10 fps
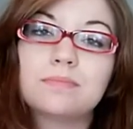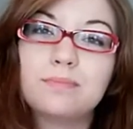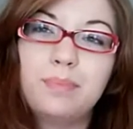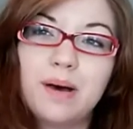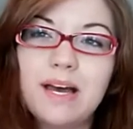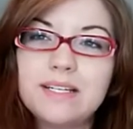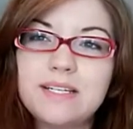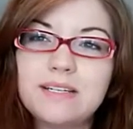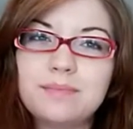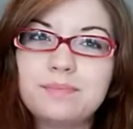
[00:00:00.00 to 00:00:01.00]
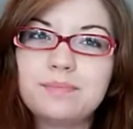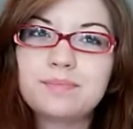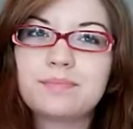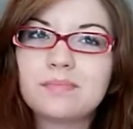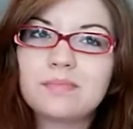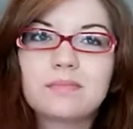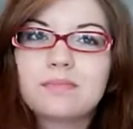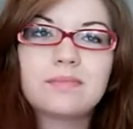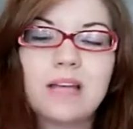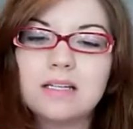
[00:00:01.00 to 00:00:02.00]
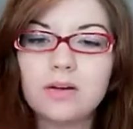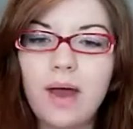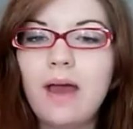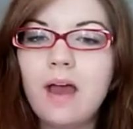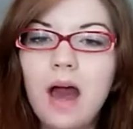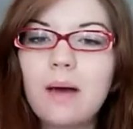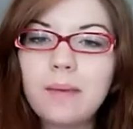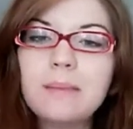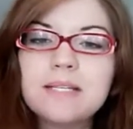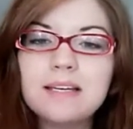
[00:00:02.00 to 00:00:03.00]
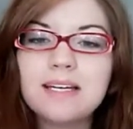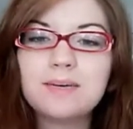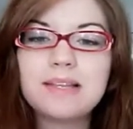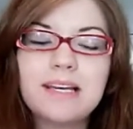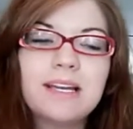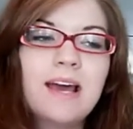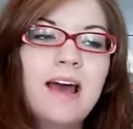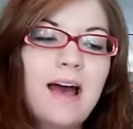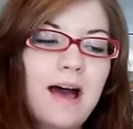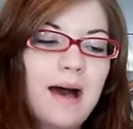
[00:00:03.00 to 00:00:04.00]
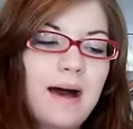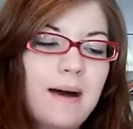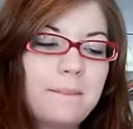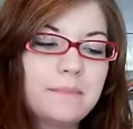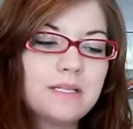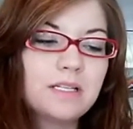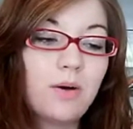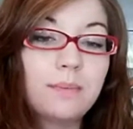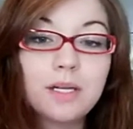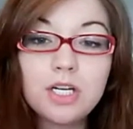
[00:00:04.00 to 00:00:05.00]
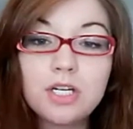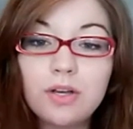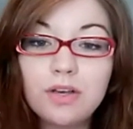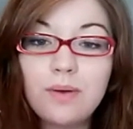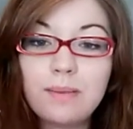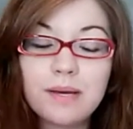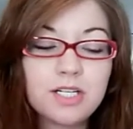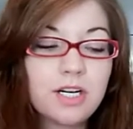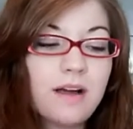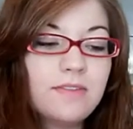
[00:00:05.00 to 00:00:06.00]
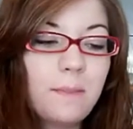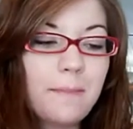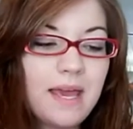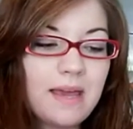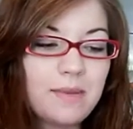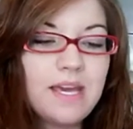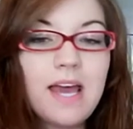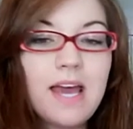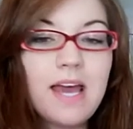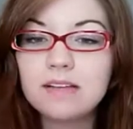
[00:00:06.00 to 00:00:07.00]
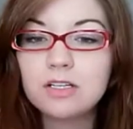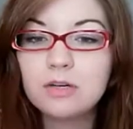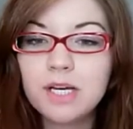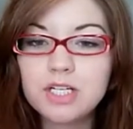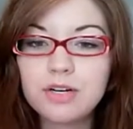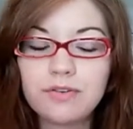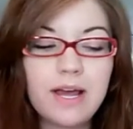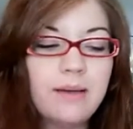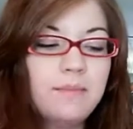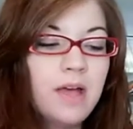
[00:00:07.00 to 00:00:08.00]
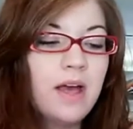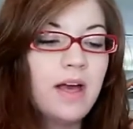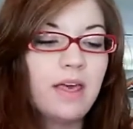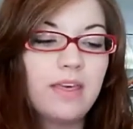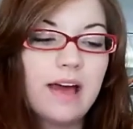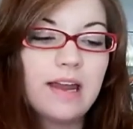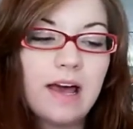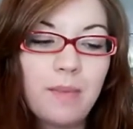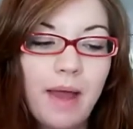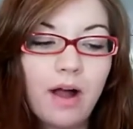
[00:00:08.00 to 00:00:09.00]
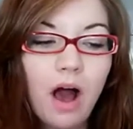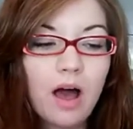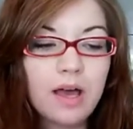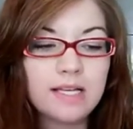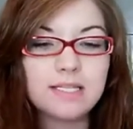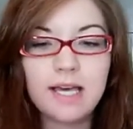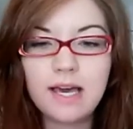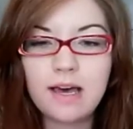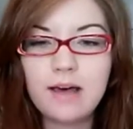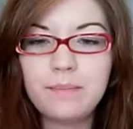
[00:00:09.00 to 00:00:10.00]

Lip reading: but that's okay. I'm dealing with it. So I'm going to show you a picture of the baby. I have a little picture frame that I got. It's like